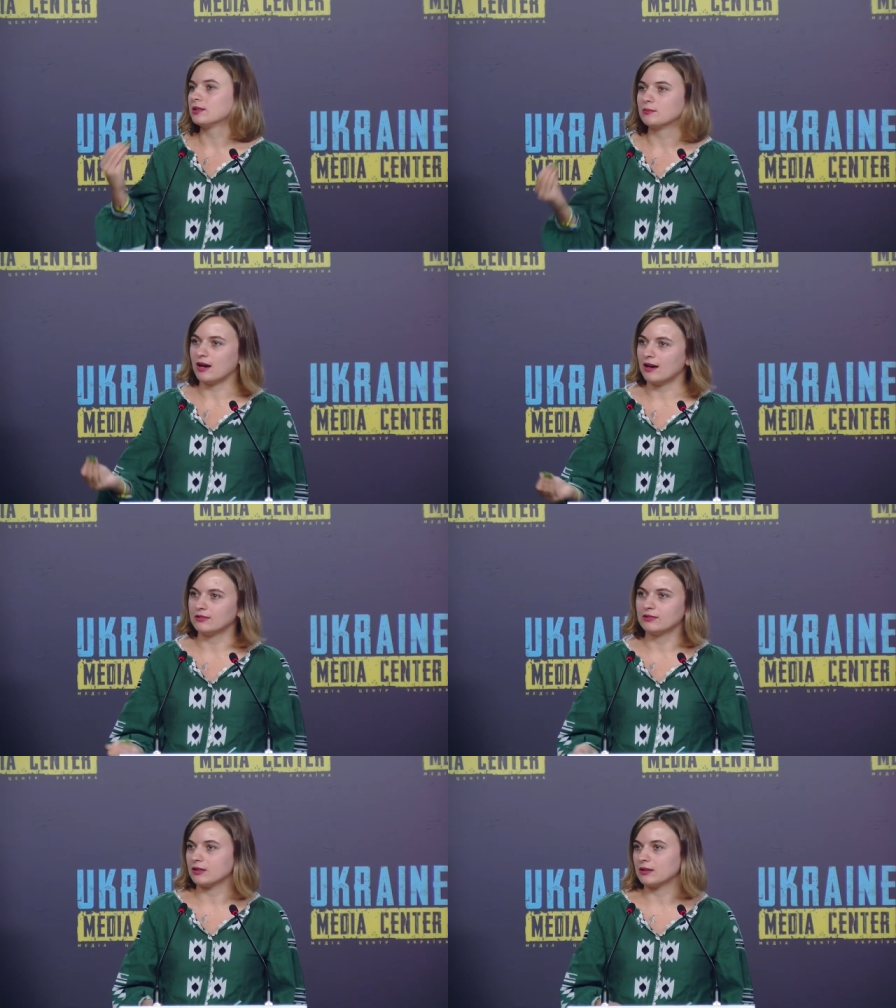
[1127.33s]
They were
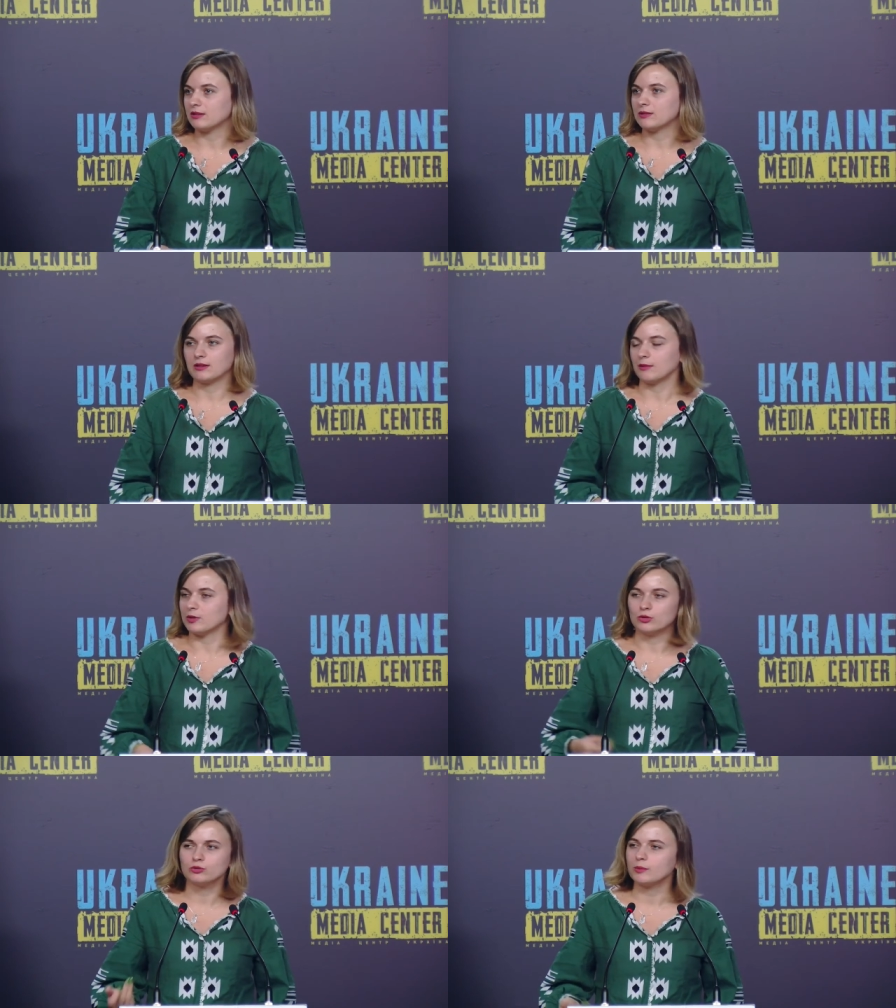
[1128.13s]
in
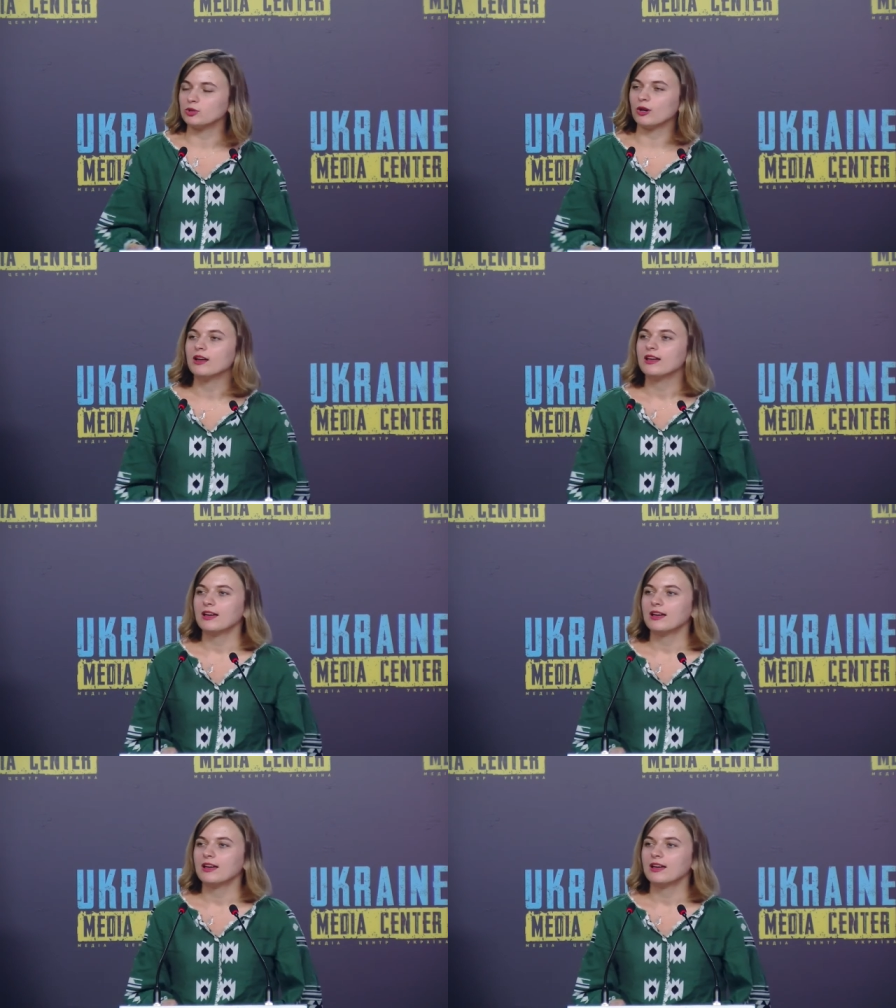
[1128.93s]
communications department.